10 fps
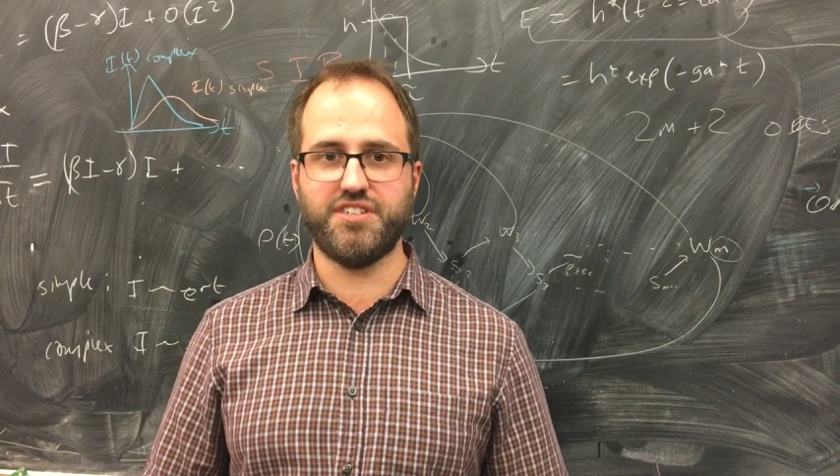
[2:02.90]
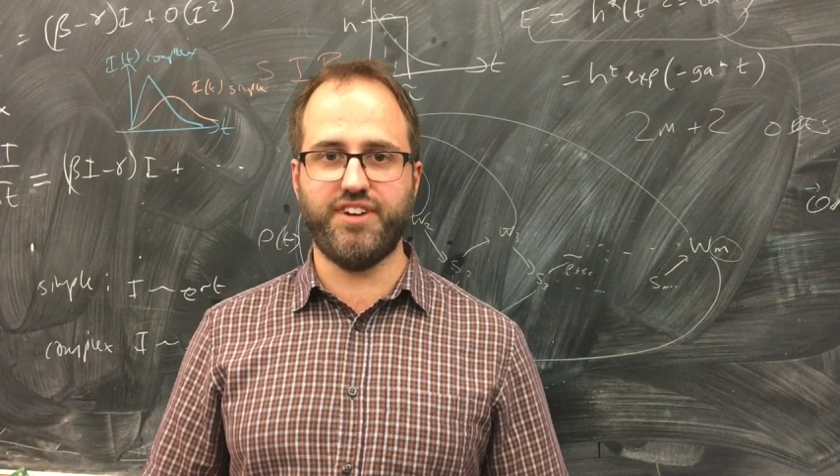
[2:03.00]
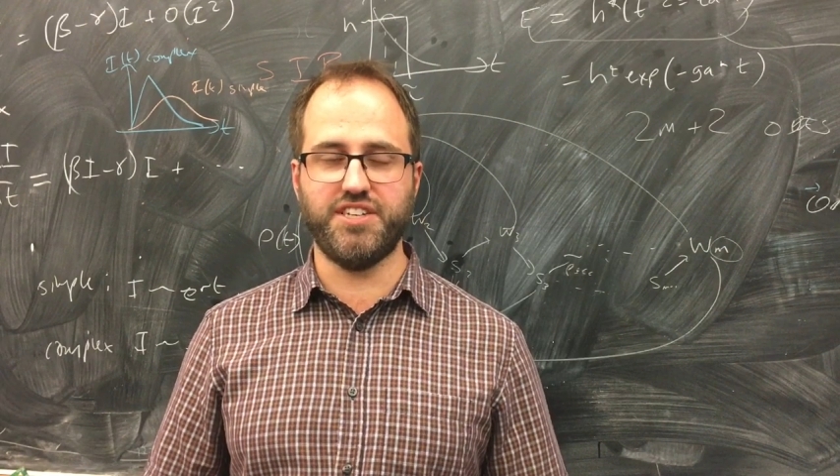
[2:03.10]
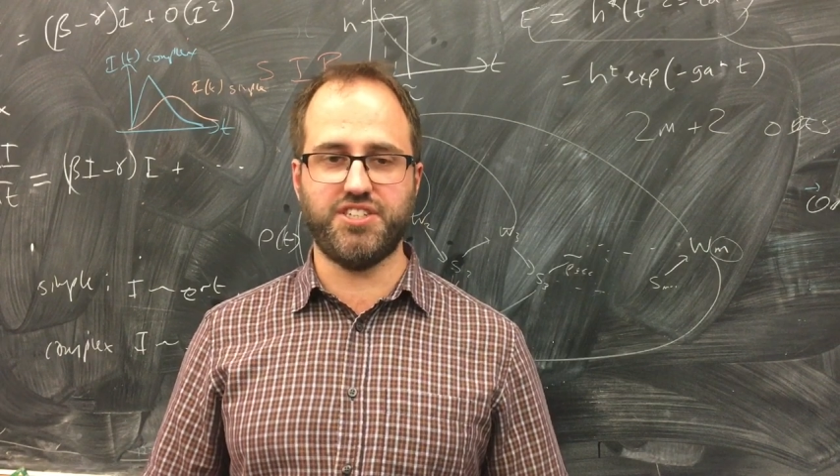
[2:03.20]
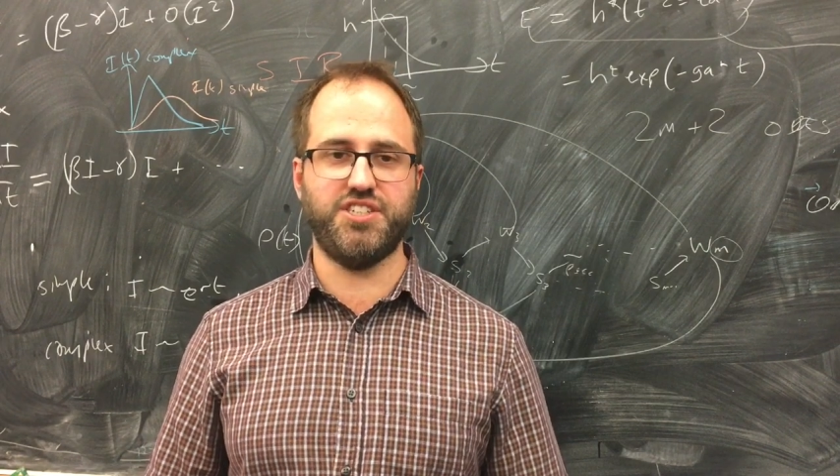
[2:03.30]

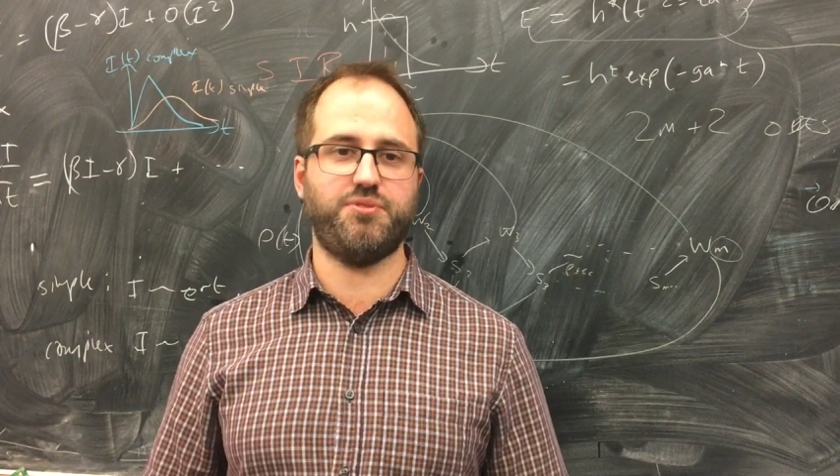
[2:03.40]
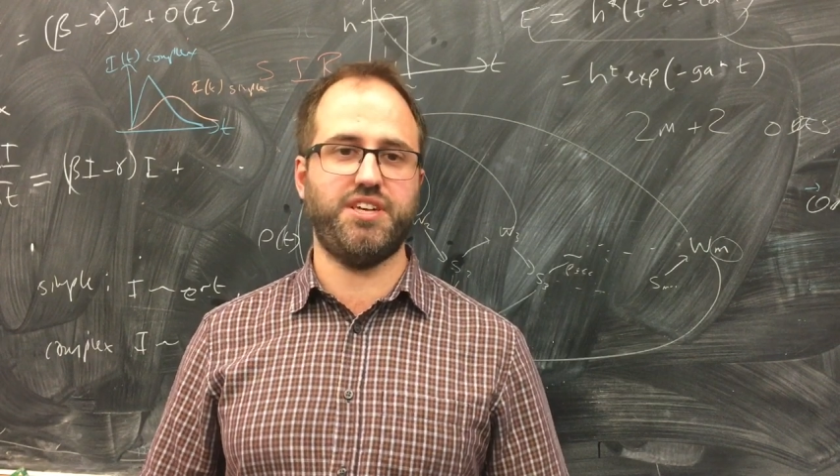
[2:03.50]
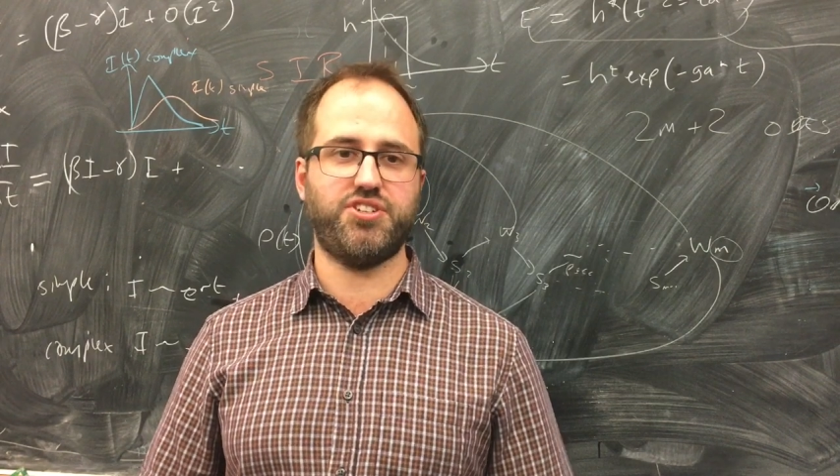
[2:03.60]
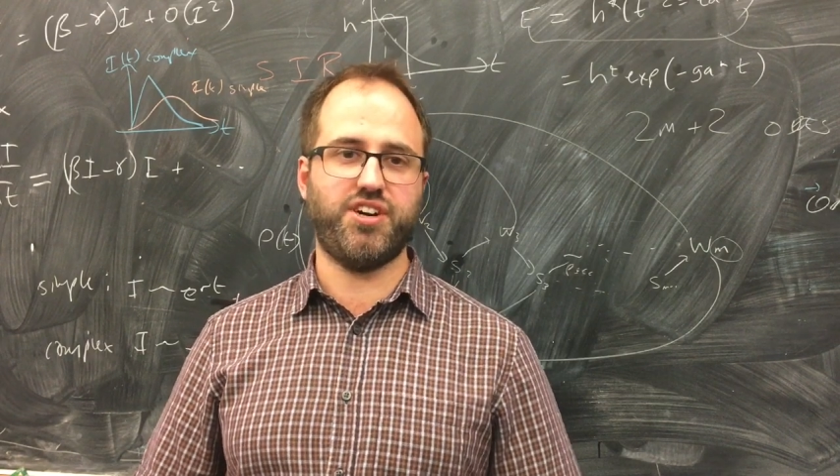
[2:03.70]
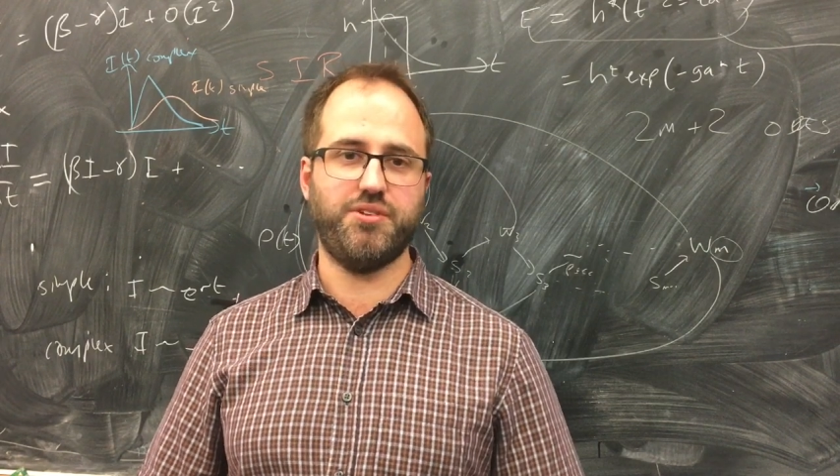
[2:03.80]
interventions
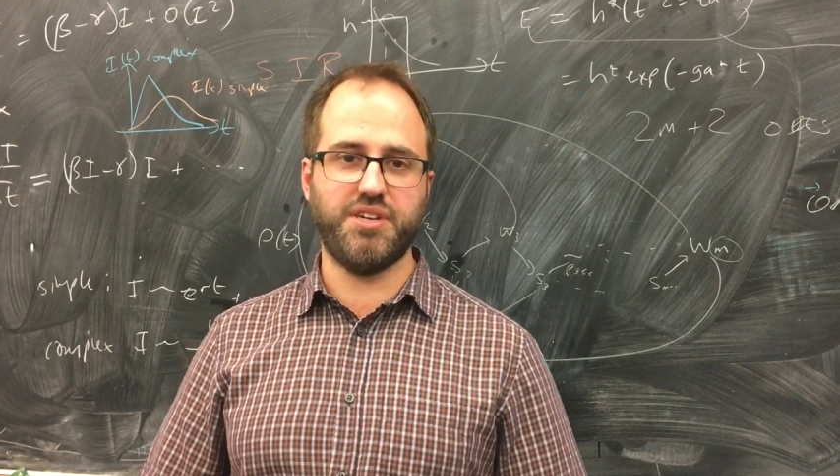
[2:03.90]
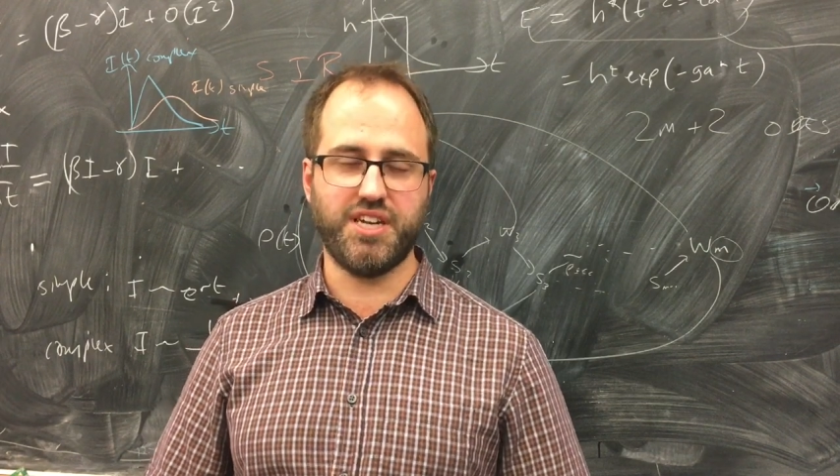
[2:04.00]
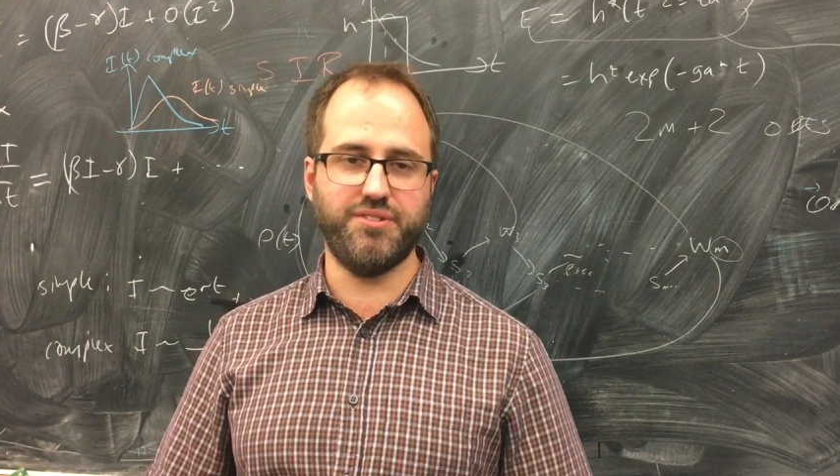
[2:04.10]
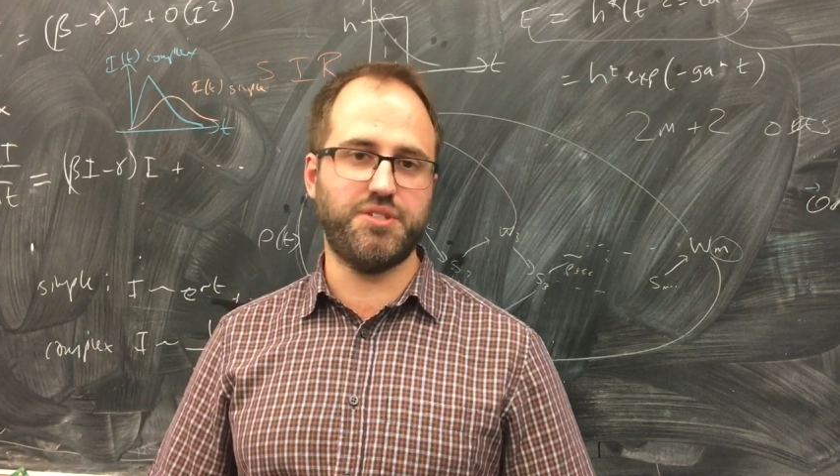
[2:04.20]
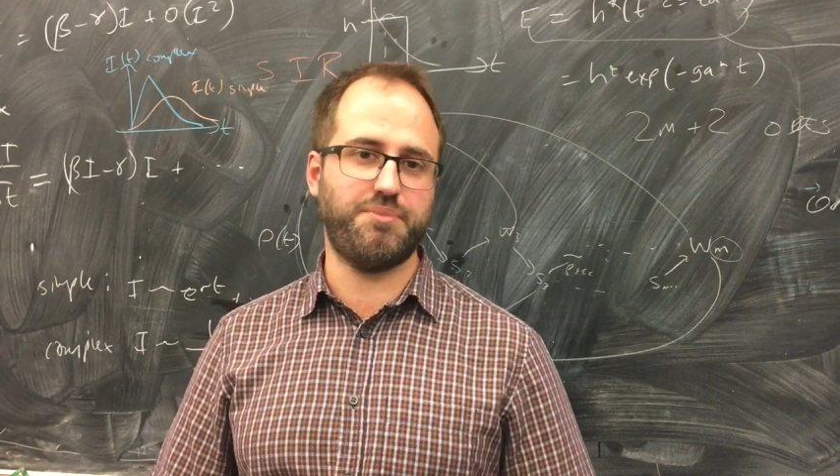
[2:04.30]
where you're trying to
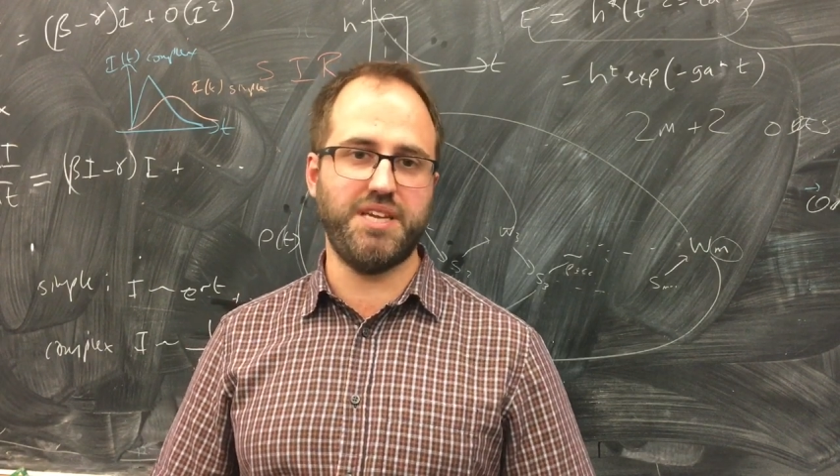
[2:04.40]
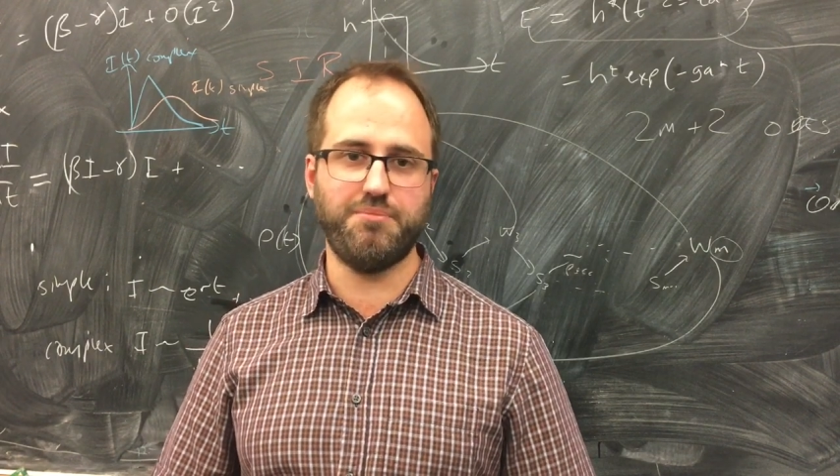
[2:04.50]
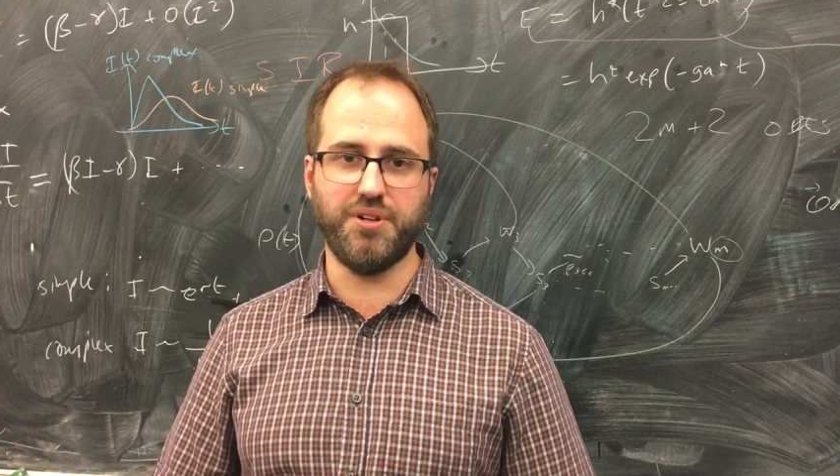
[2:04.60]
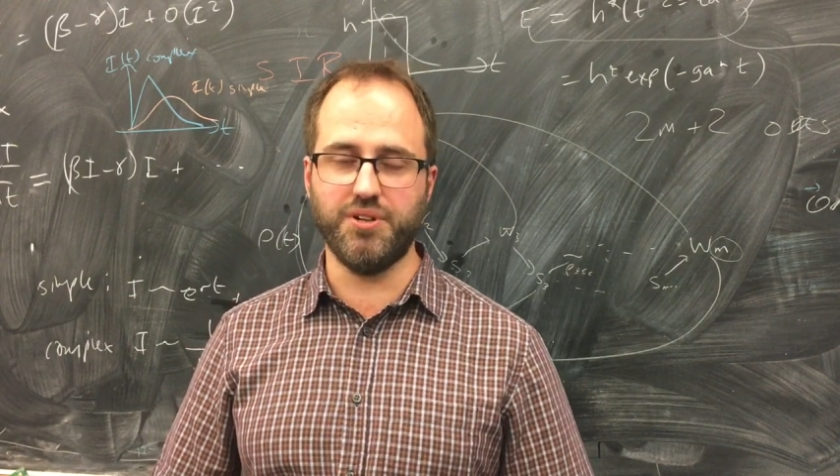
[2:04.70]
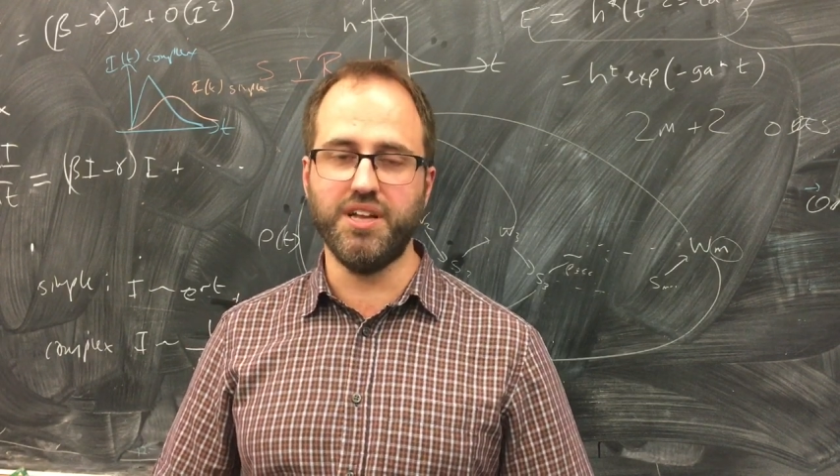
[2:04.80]
encourage
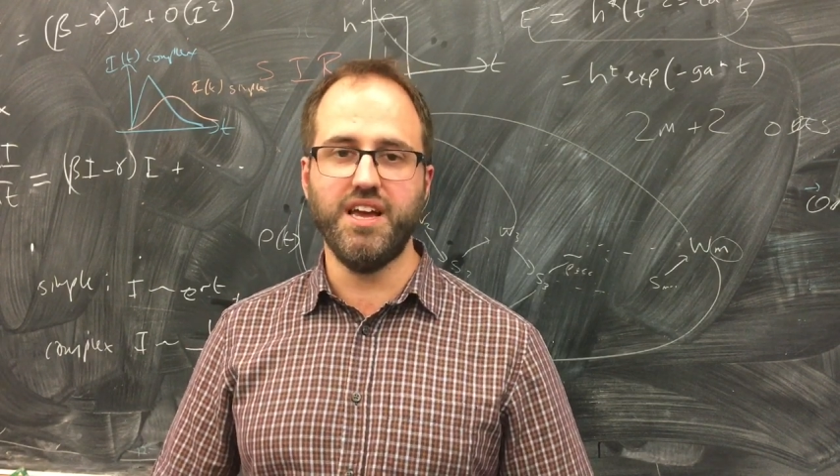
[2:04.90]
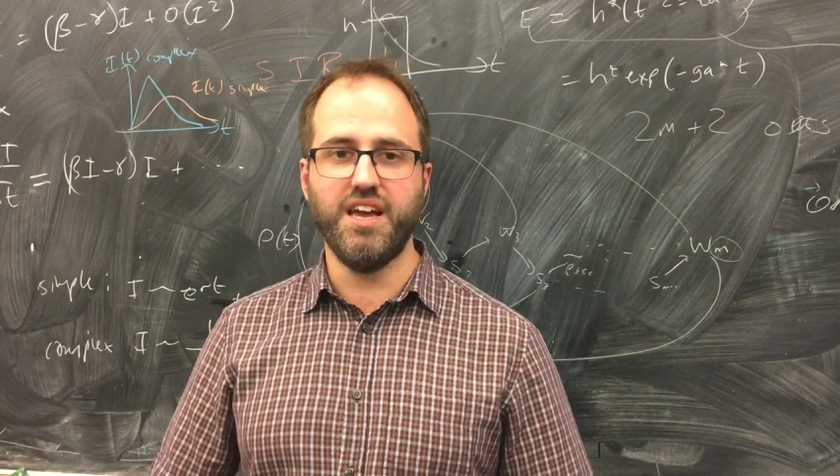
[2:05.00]
people